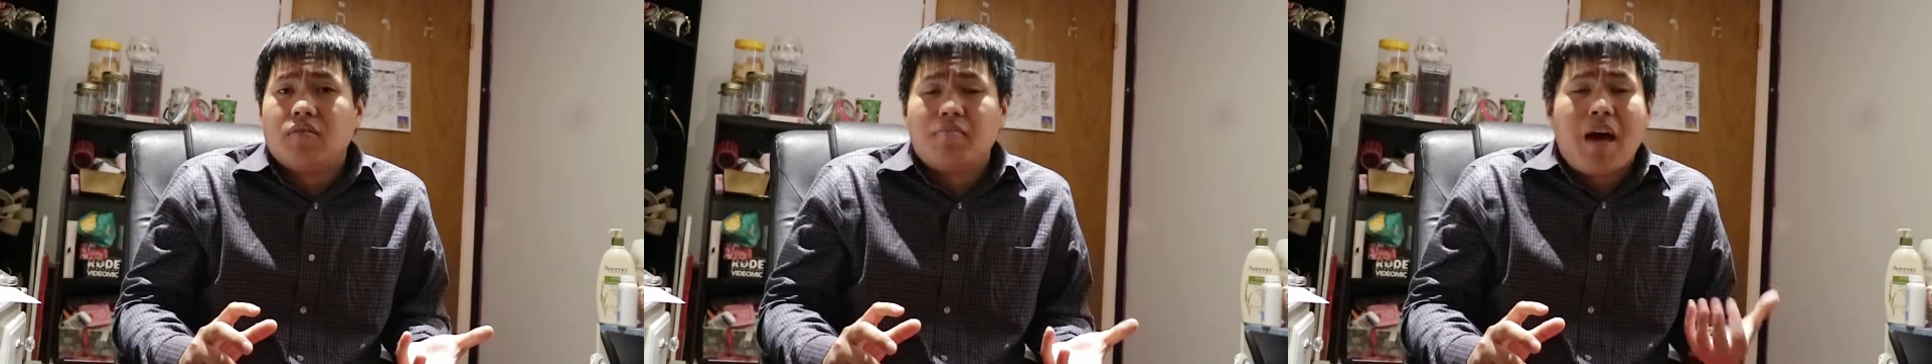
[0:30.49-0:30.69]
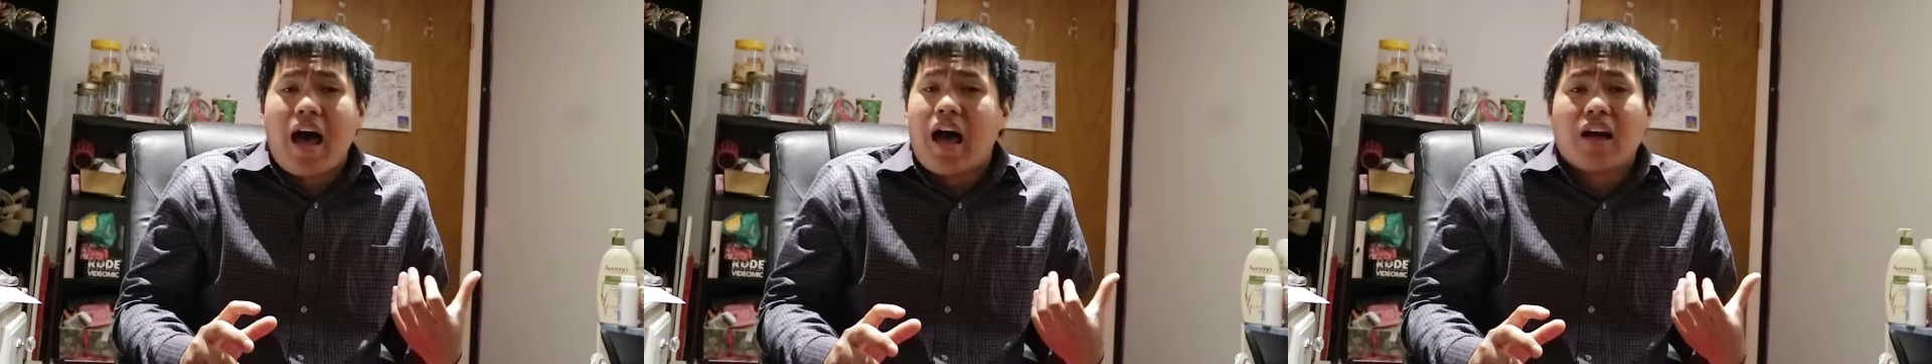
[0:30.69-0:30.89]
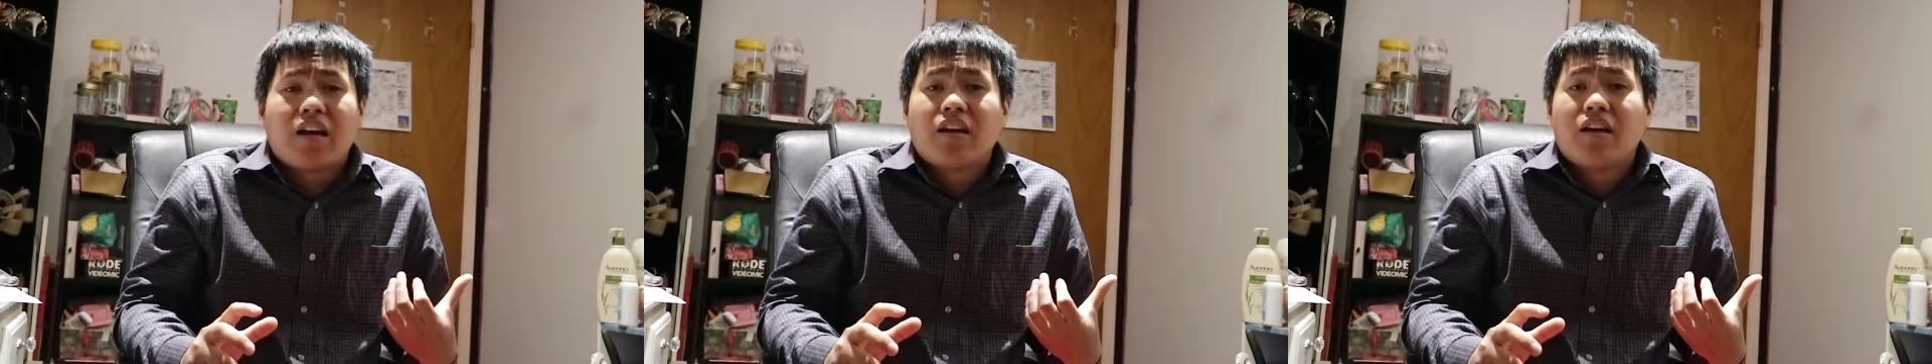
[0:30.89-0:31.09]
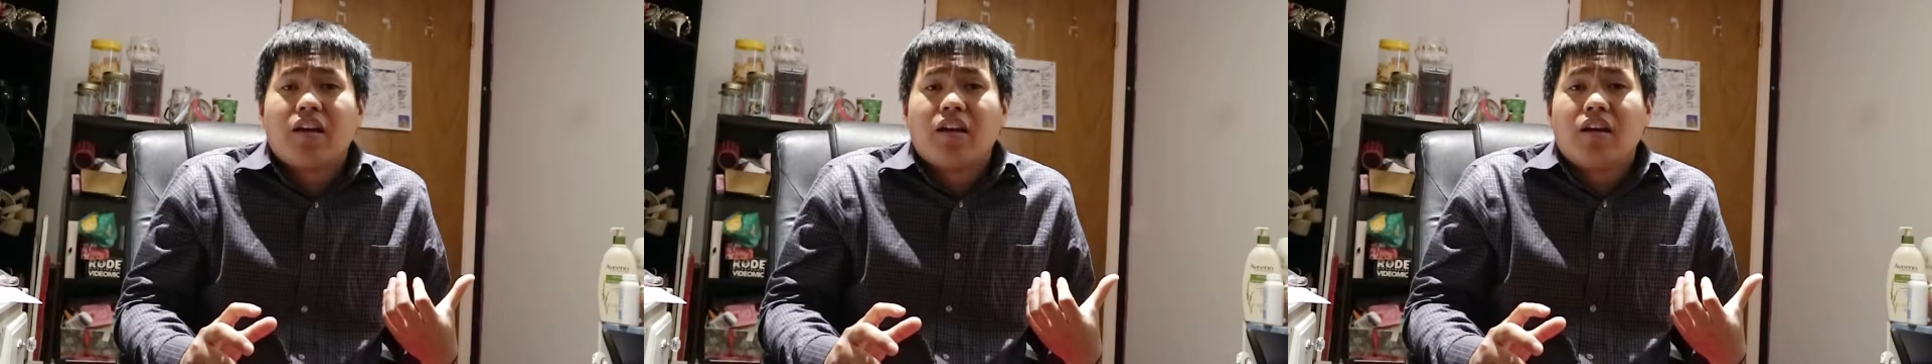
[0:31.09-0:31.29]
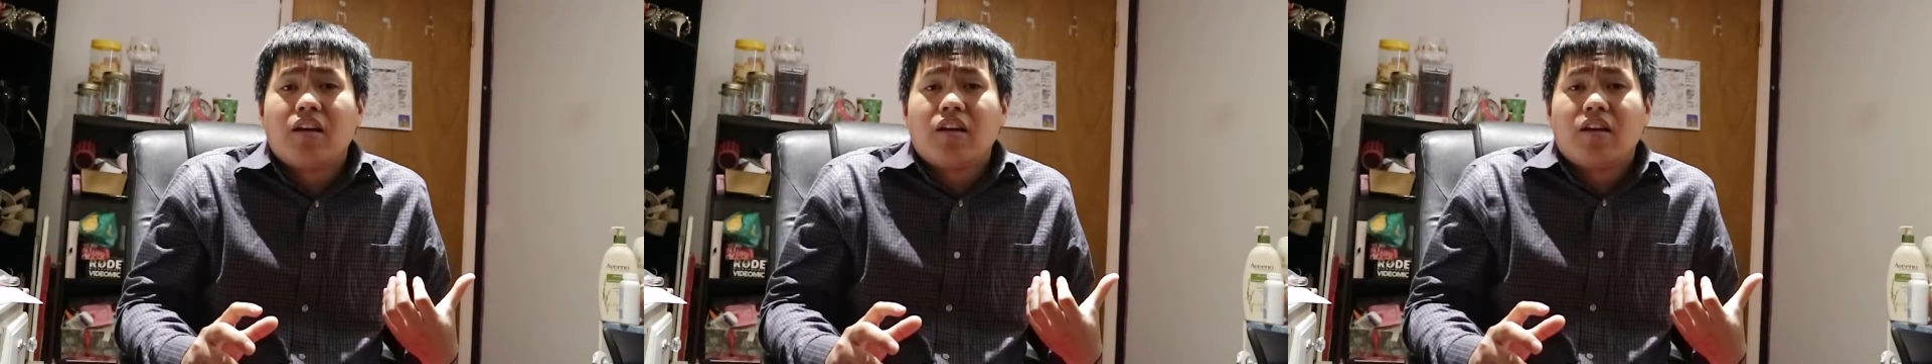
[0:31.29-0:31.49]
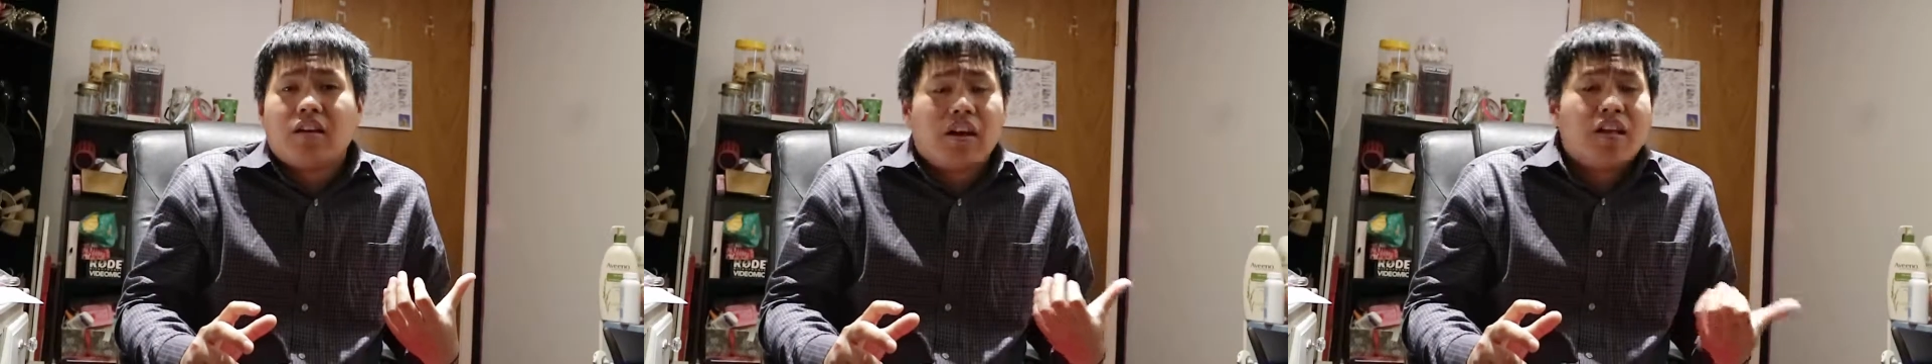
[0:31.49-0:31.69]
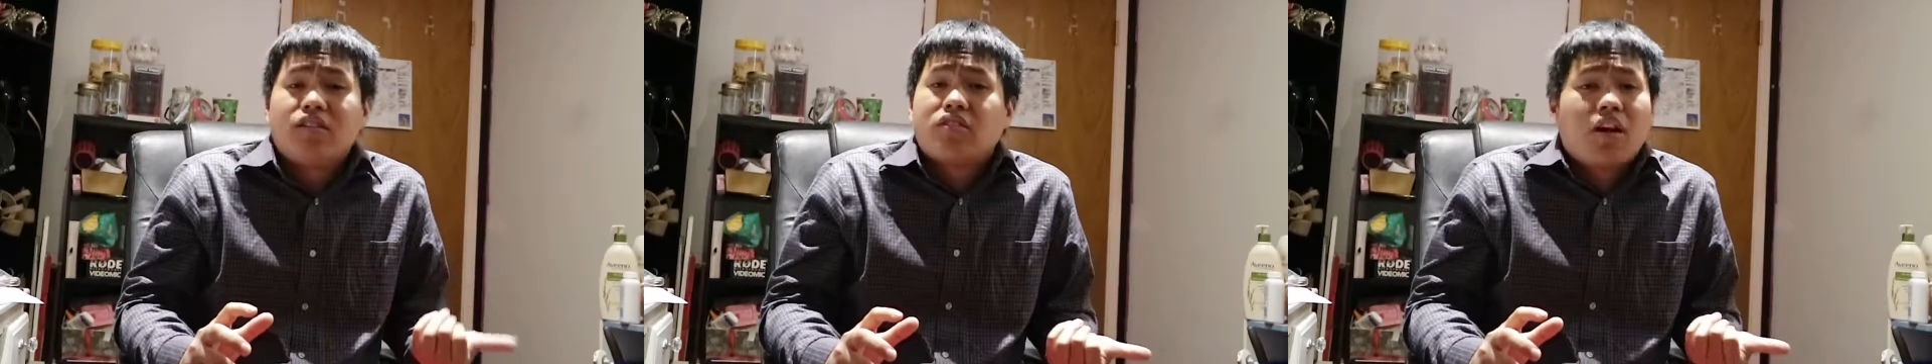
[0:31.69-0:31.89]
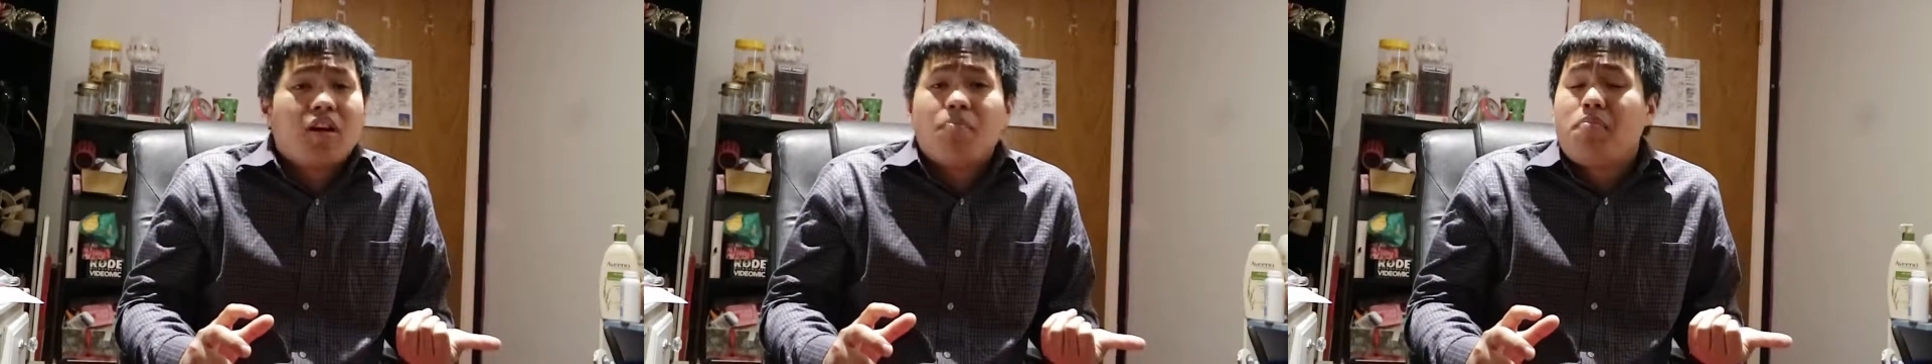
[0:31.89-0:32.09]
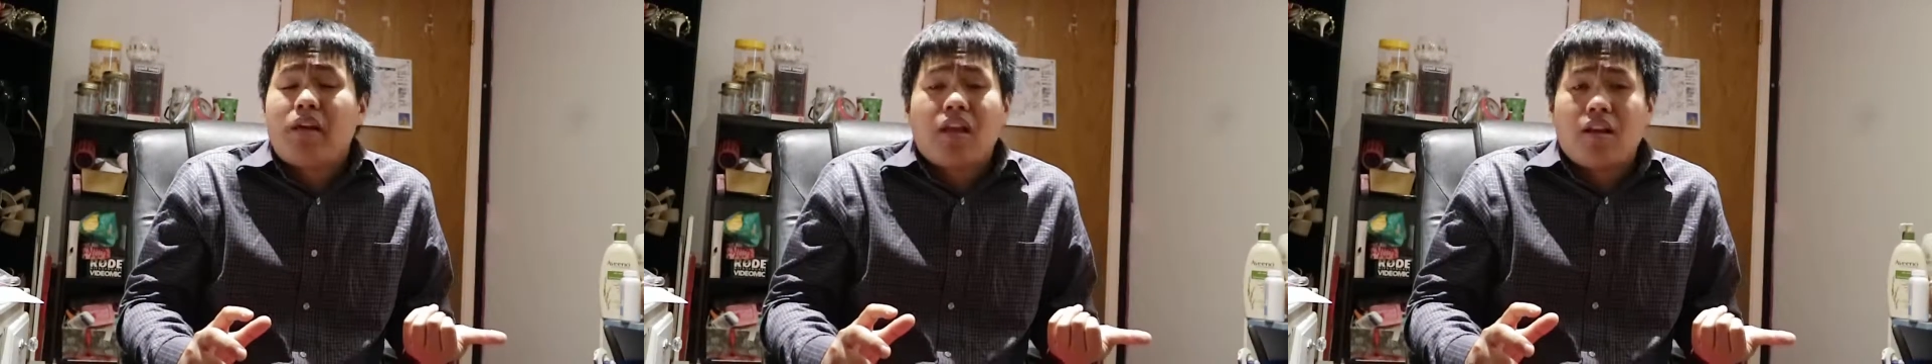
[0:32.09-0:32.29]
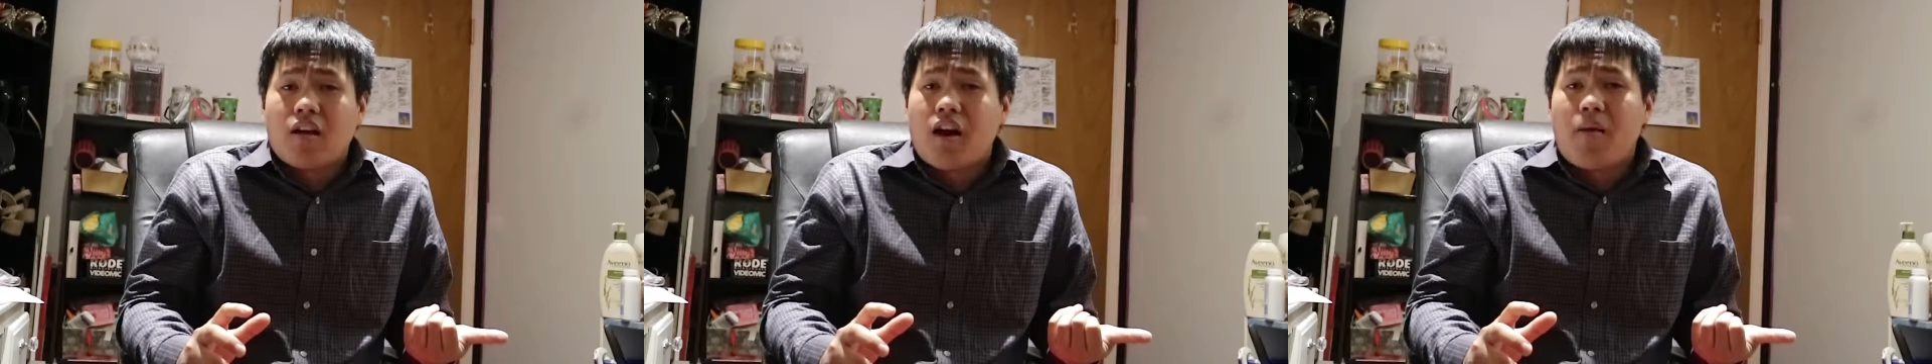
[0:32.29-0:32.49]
back and start beating